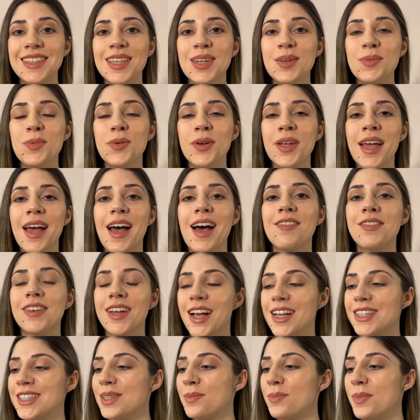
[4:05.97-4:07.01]
up, we have
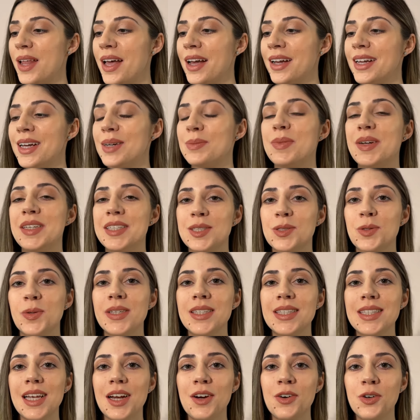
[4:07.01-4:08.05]
Casablanca by
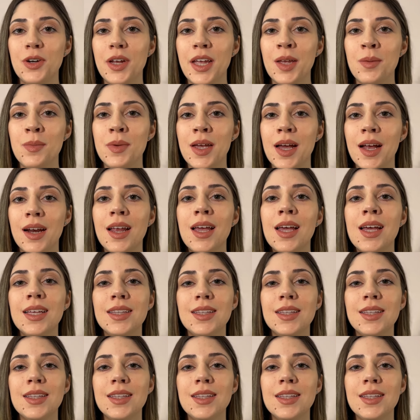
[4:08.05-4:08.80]
Swiss Arabian.